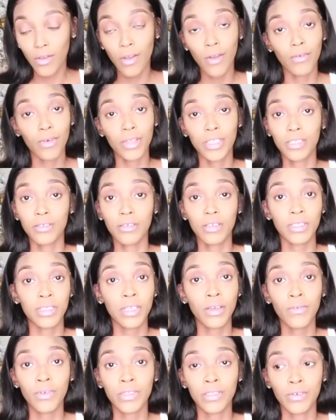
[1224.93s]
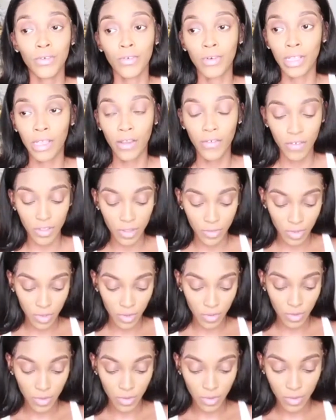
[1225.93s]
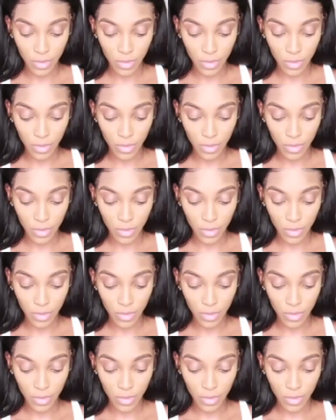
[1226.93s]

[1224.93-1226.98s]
I wasn't, because I wasn't going out for them people.